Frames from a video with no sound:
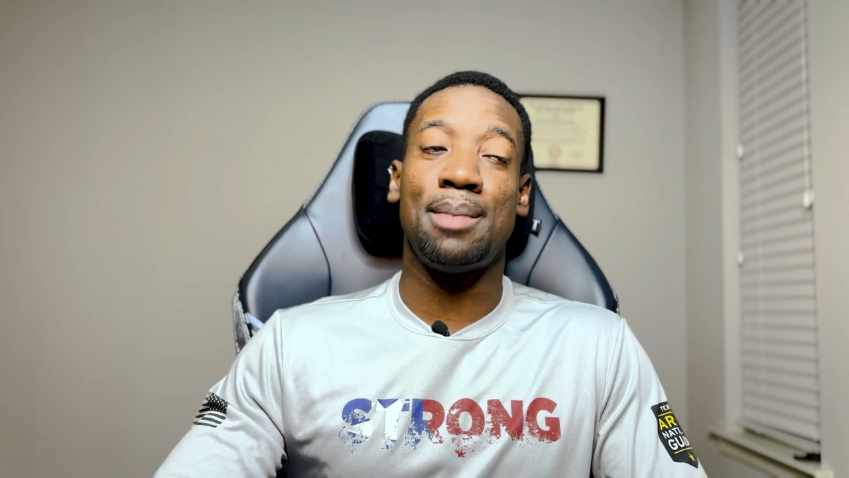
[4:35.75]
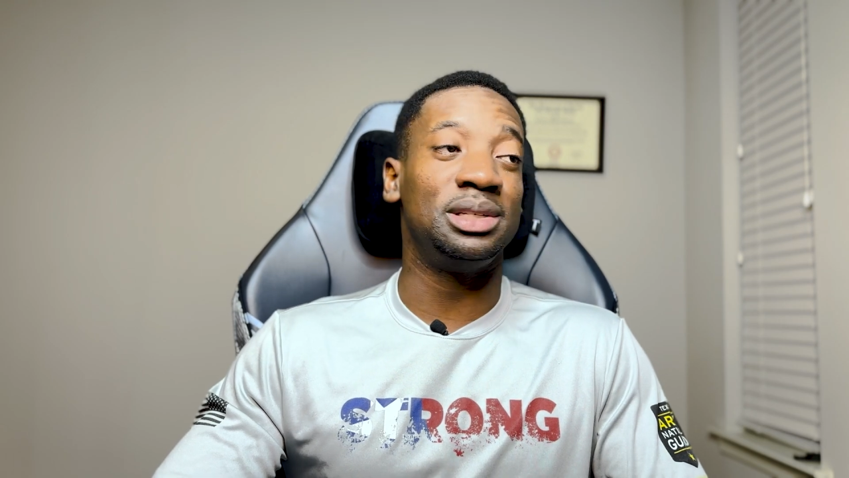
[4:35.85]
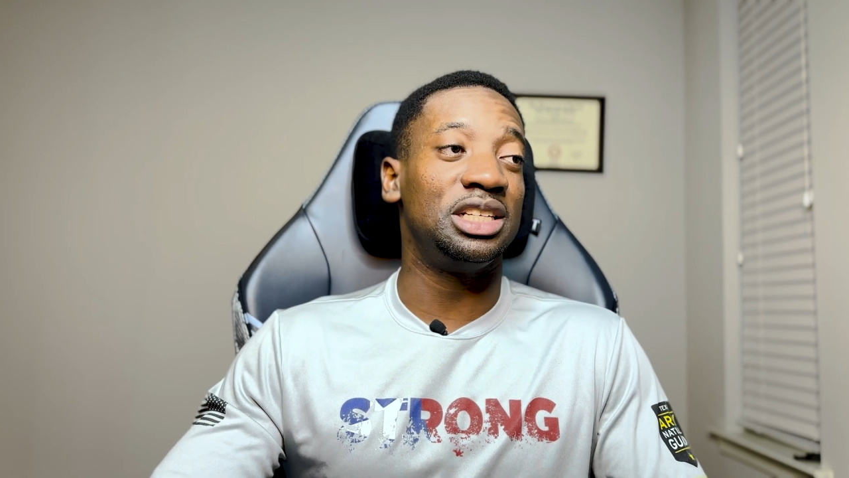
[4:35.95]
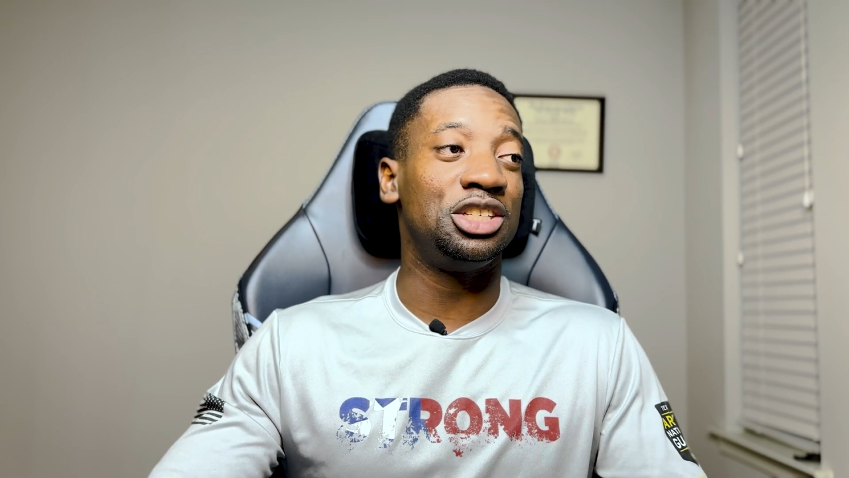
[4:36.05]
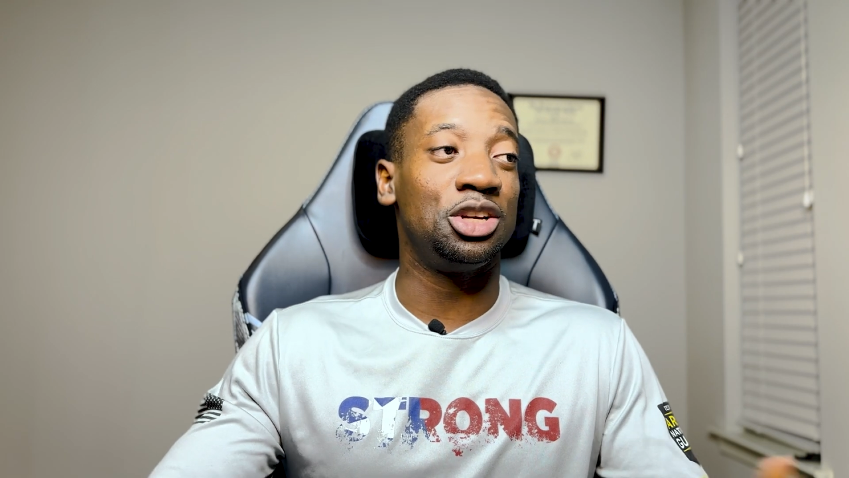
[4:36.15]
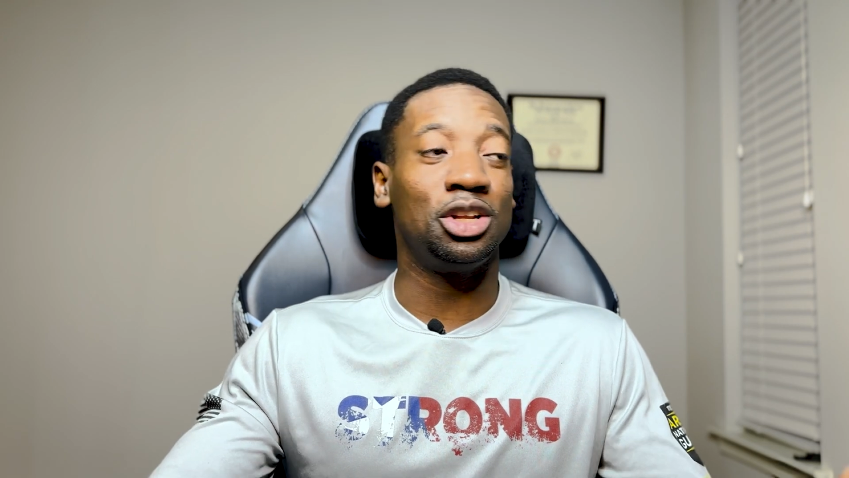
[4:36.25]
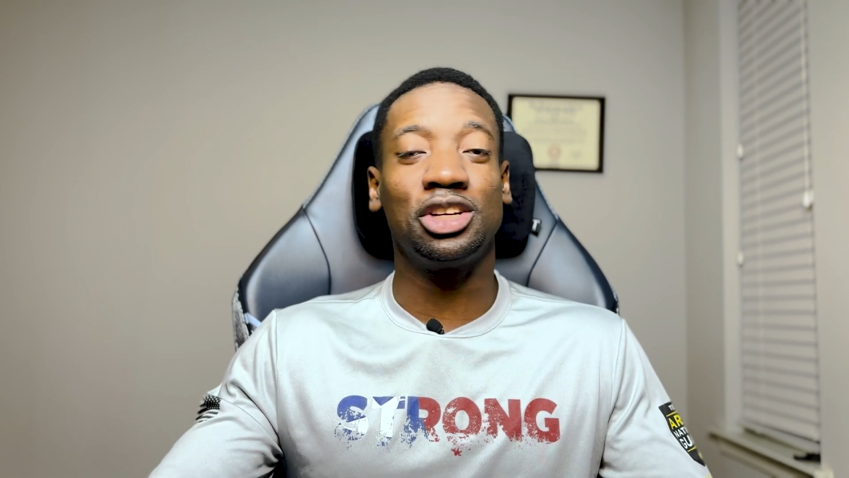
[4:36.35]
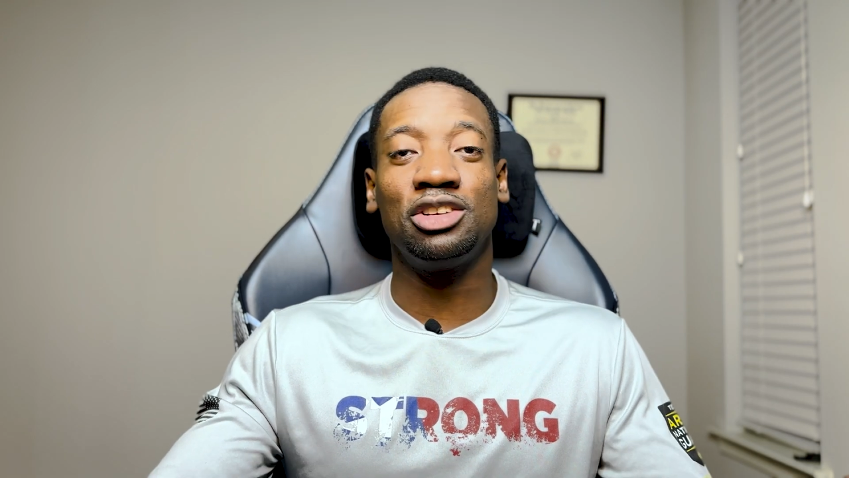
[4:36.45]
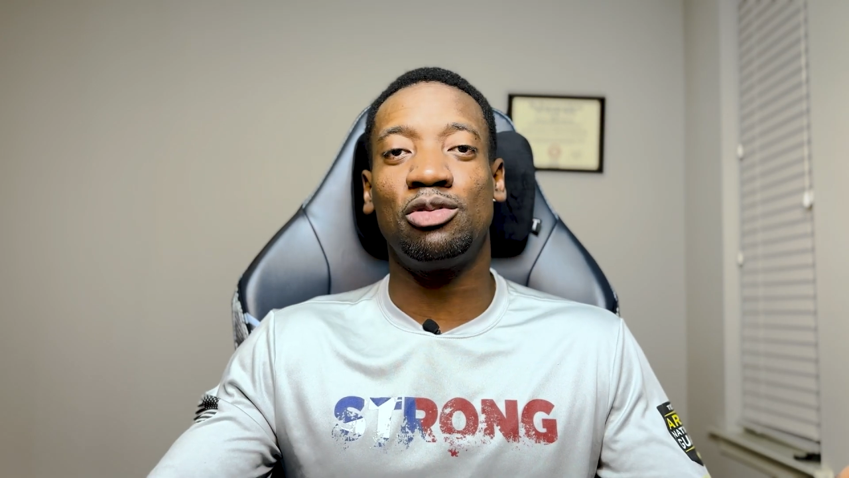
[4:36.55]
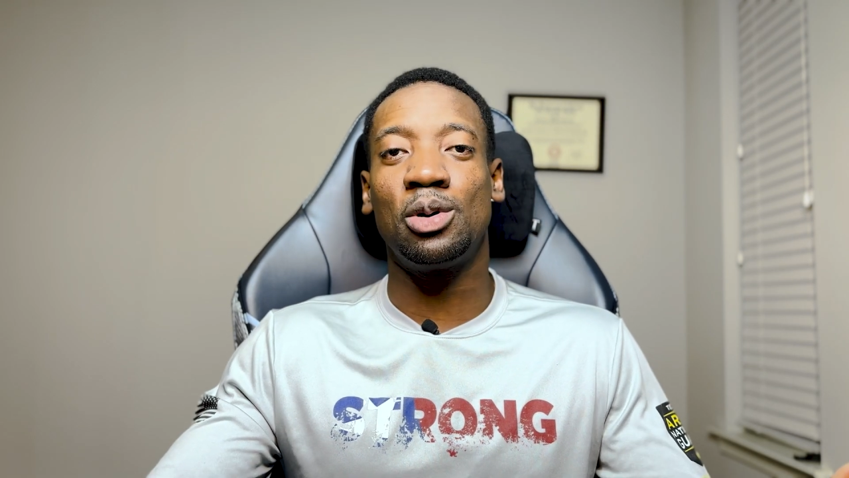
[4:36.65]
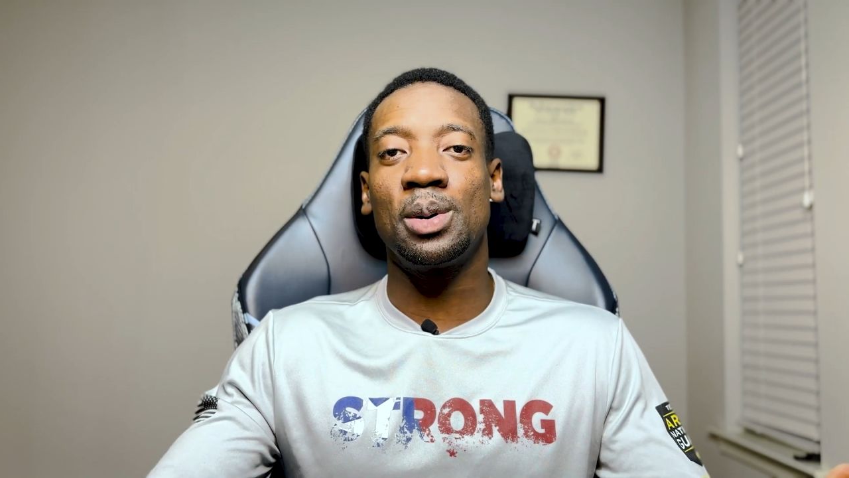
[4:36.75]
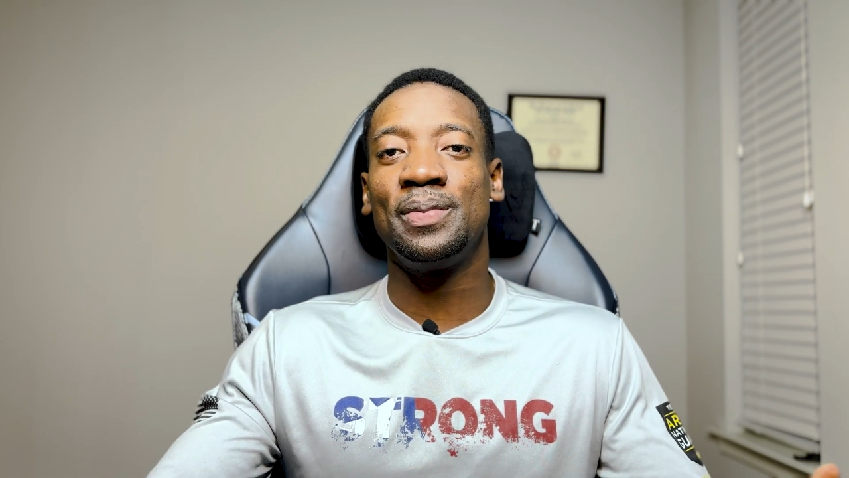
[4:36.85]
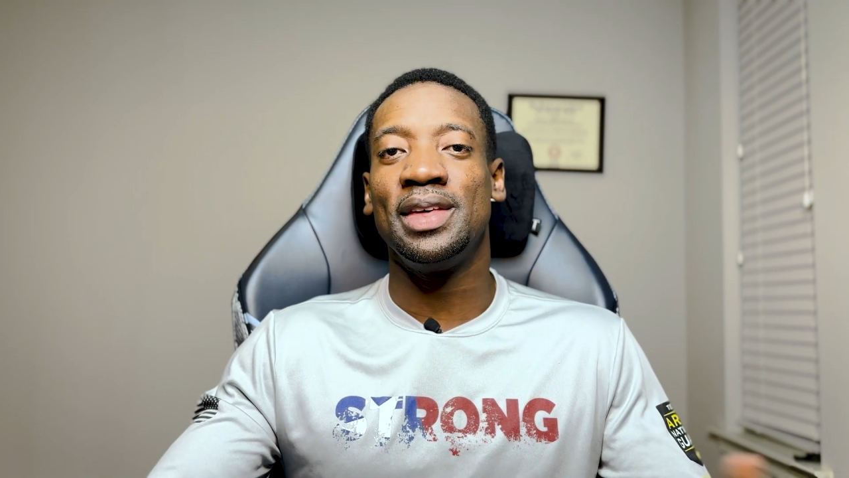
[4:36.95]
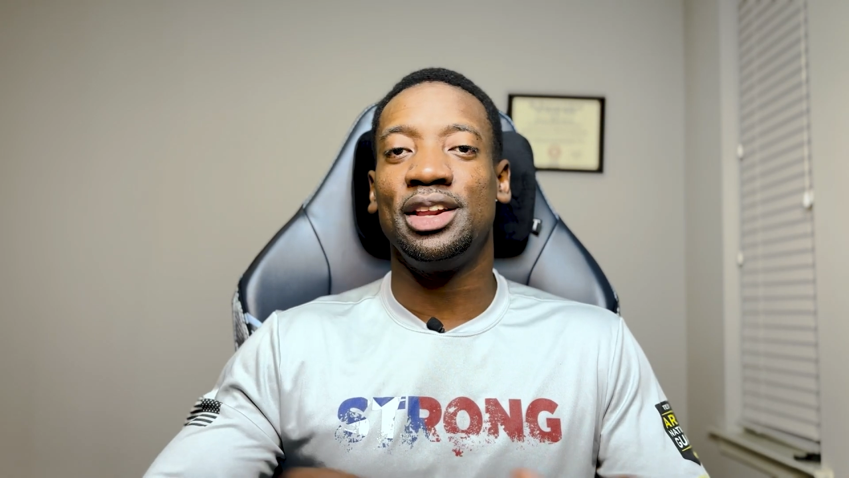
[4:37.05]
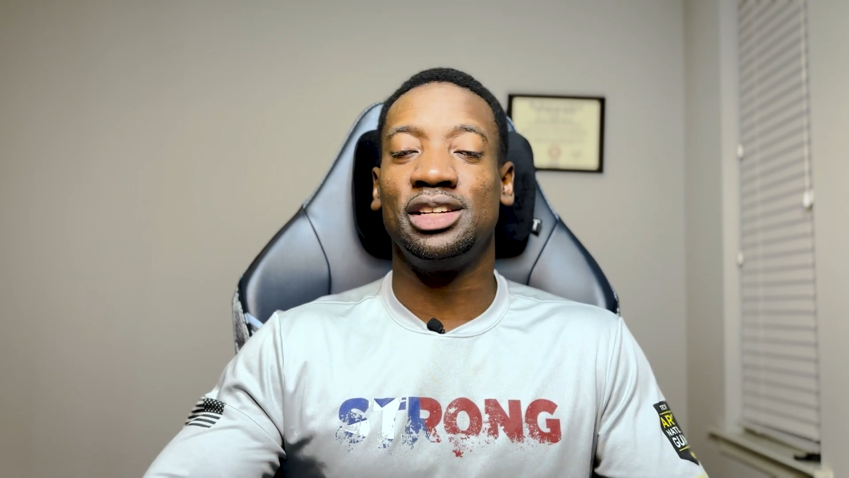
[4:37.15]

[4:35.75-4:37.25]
and position you're looking for,